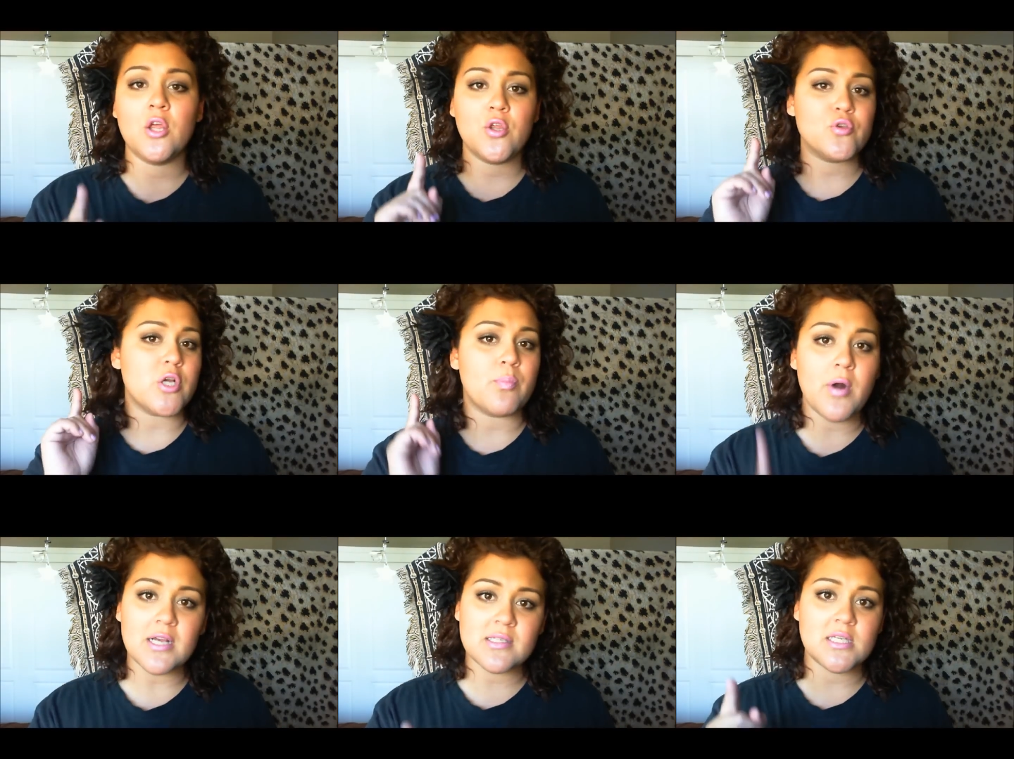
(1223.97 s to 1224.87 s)
Those are
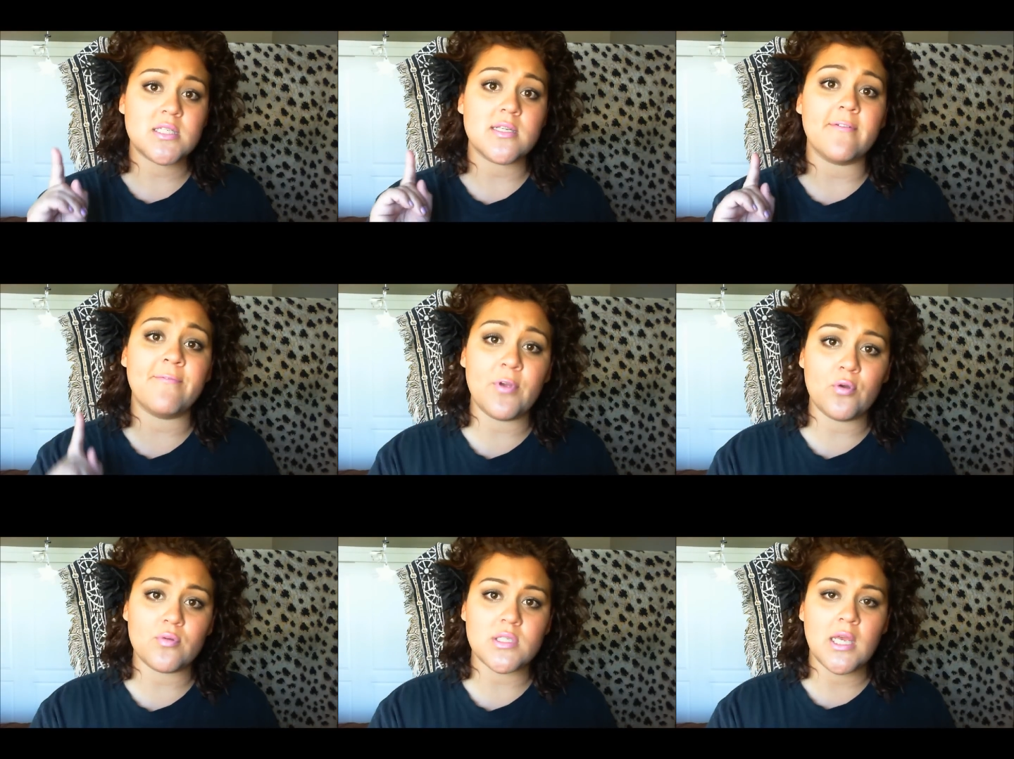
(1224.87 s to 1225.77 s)
processed
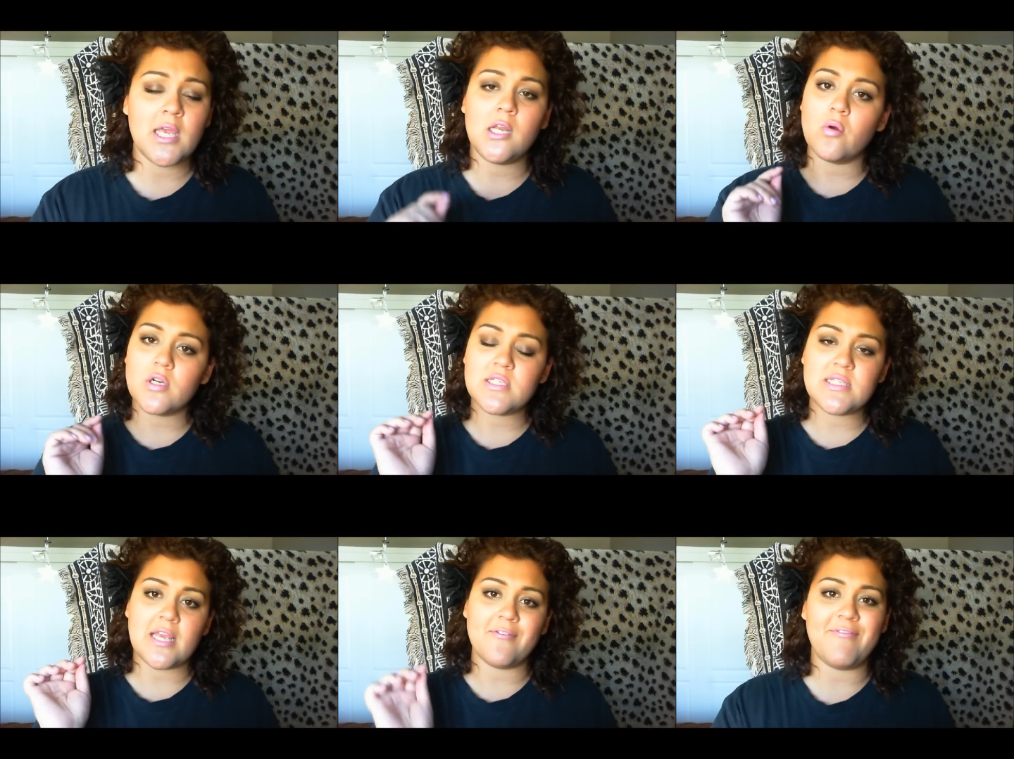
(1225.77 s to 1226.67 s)
foods. In order to
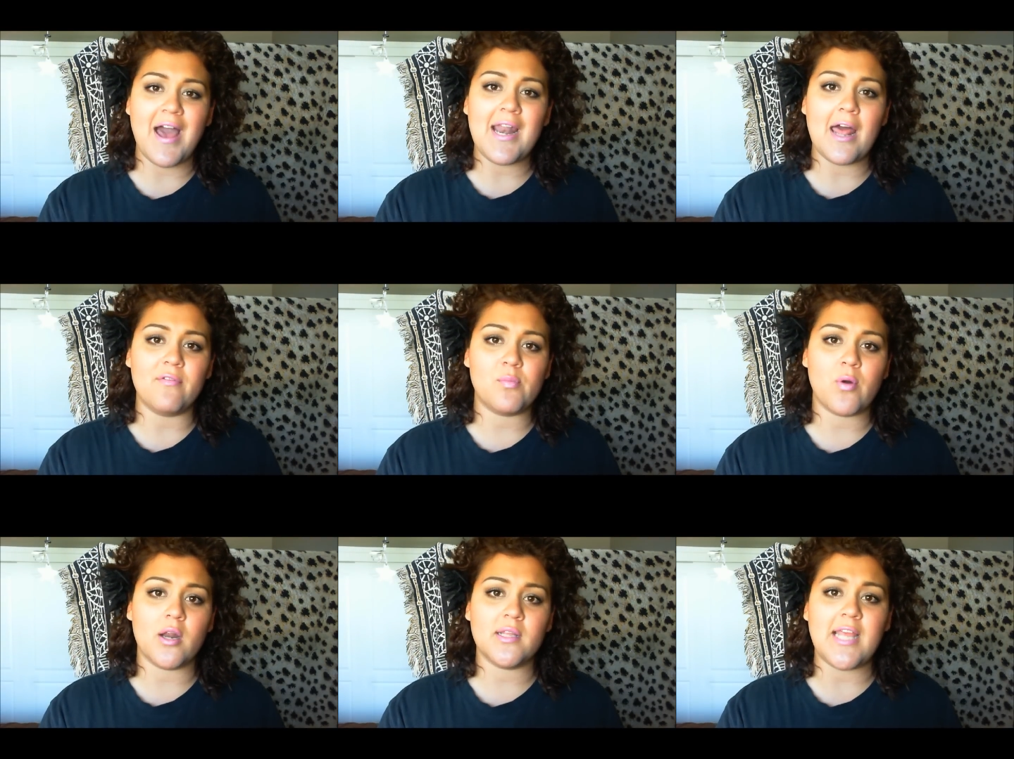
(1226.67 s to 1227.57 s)
take fat out of a
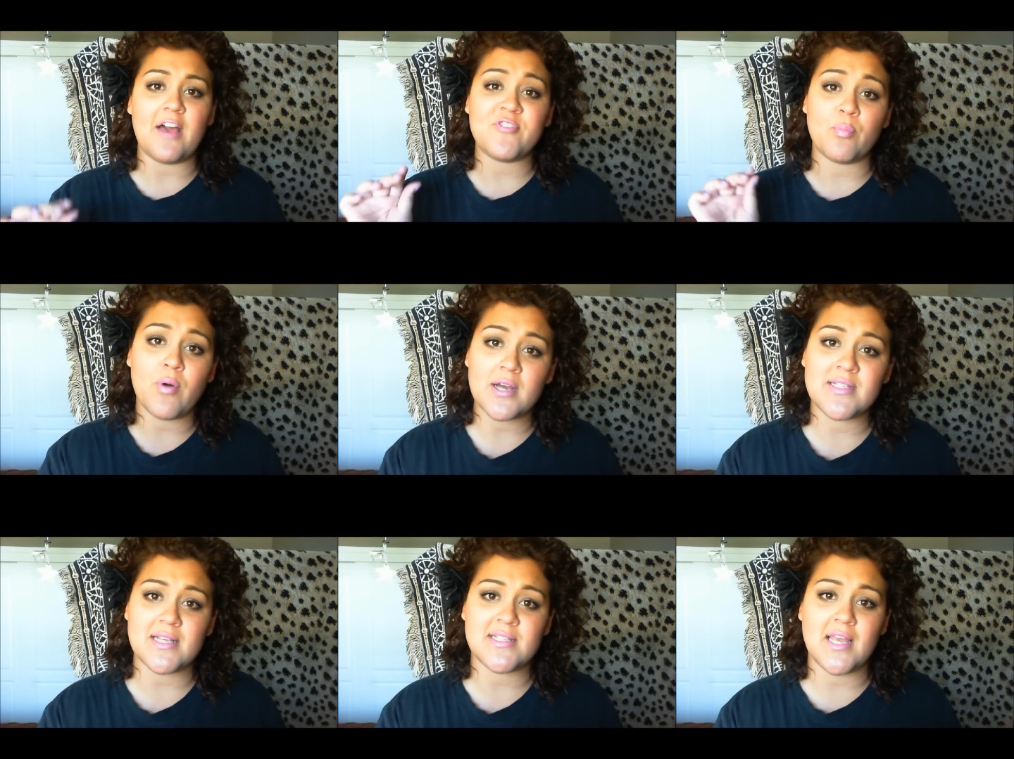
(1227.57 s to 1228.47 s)
product, they have to
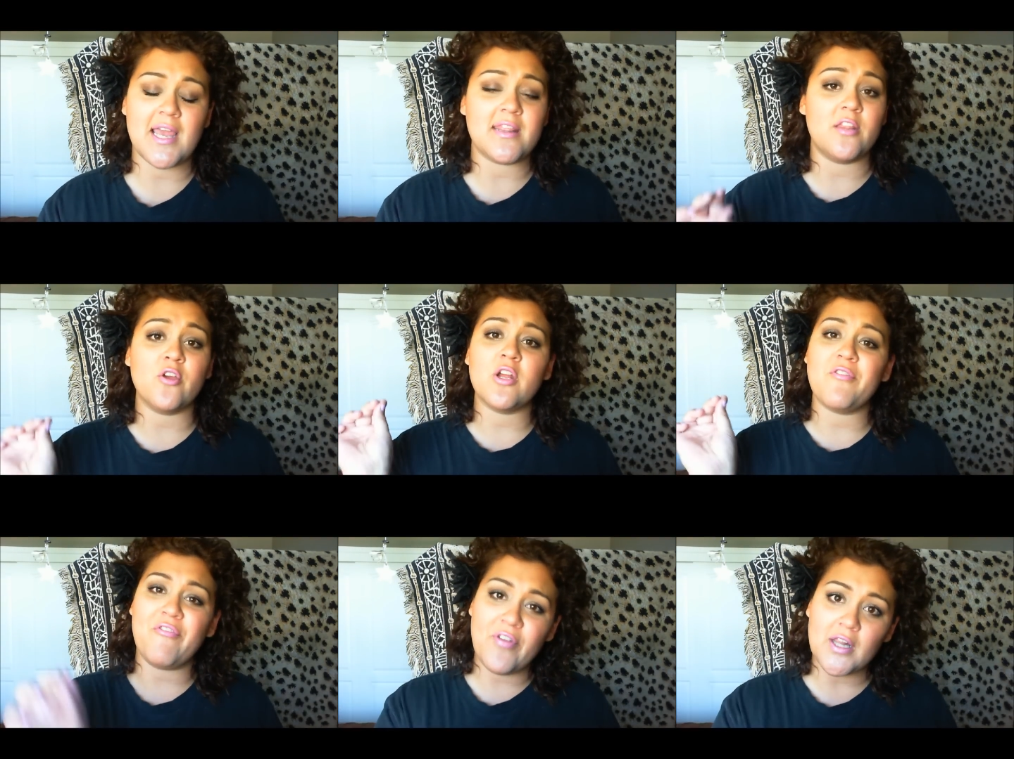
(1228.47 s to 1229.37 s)
process it, and then they're going
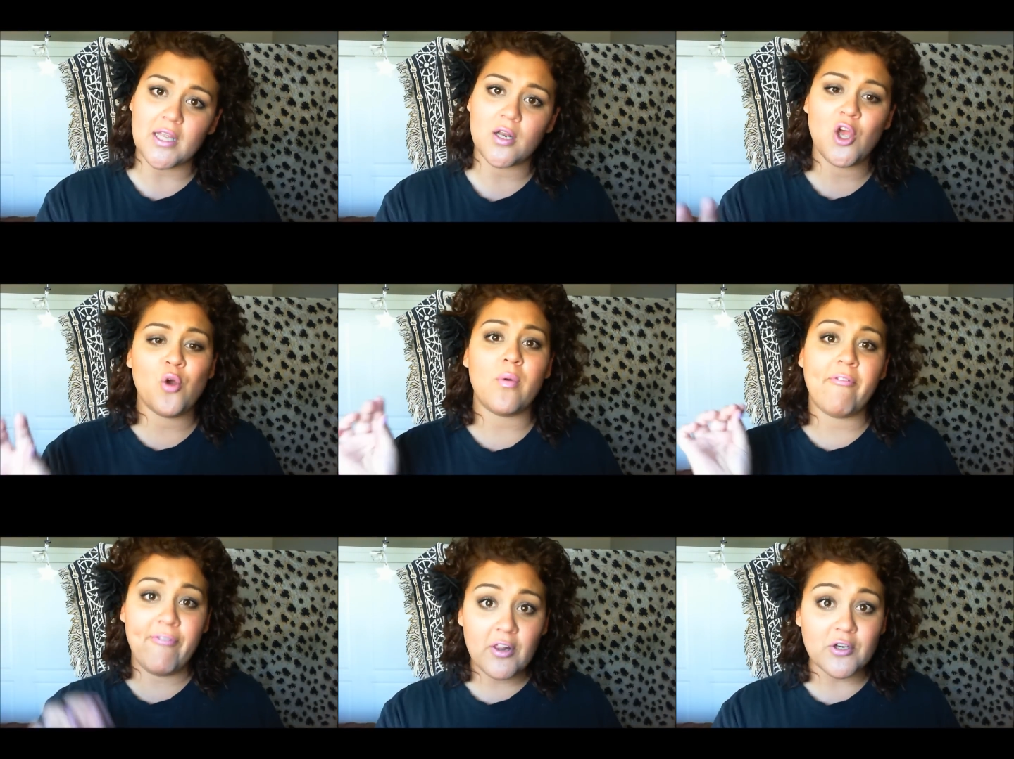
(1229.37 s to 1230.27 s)
to fill it with
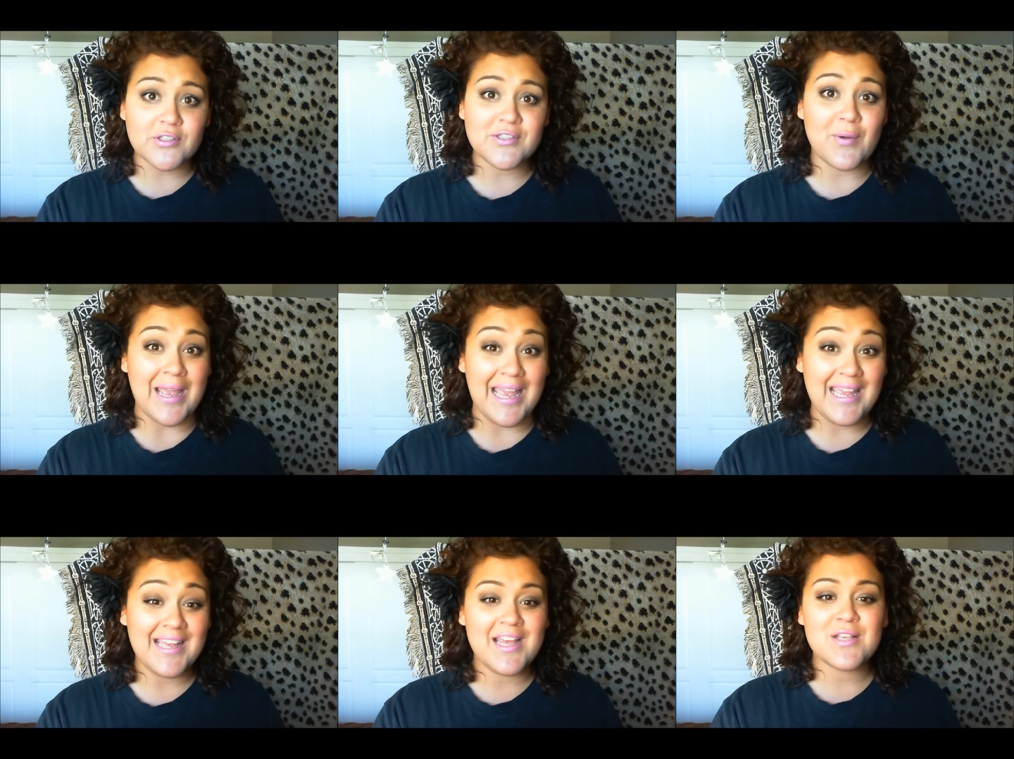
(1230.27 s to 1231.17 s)
fillers,
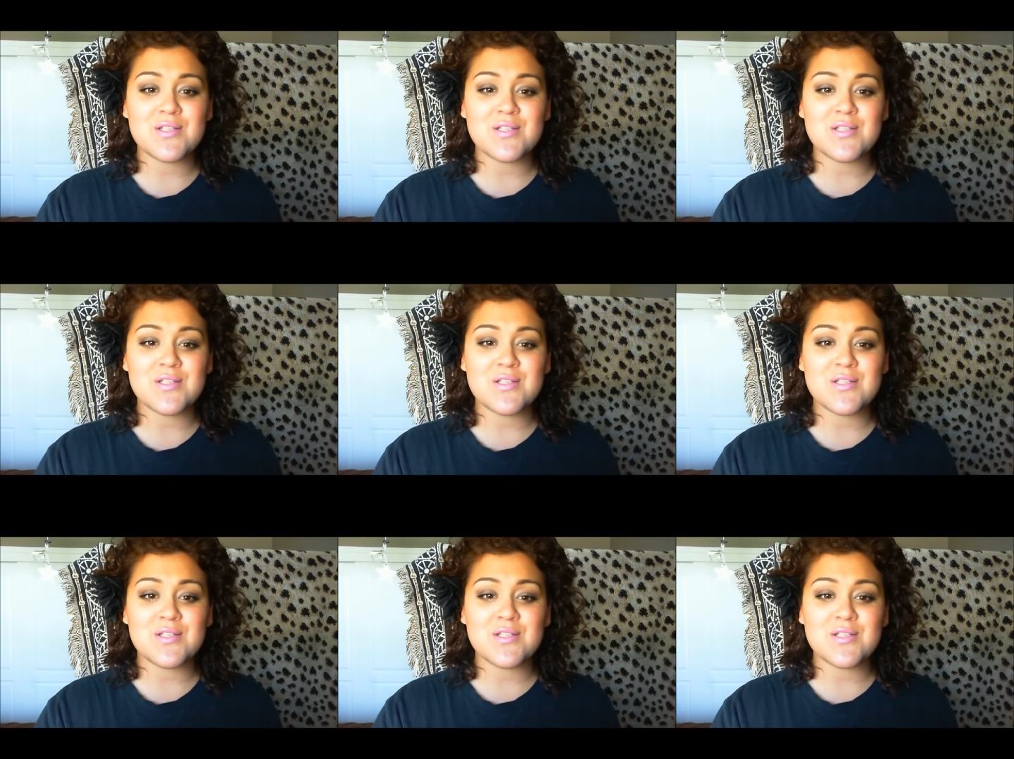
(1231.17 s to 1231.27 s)
okay?